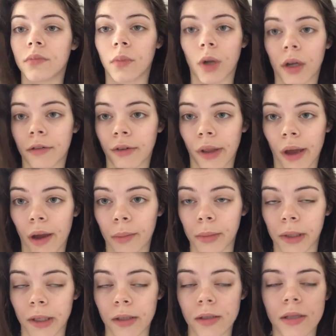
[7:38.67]
Whatever that
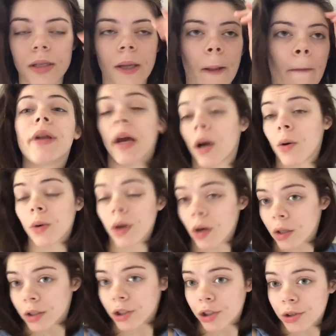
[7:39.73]
means. So now we're
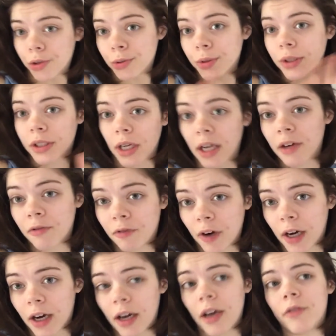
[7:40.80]
on to day
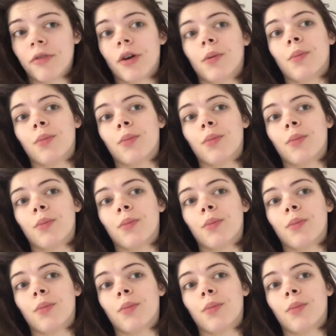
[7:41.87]
five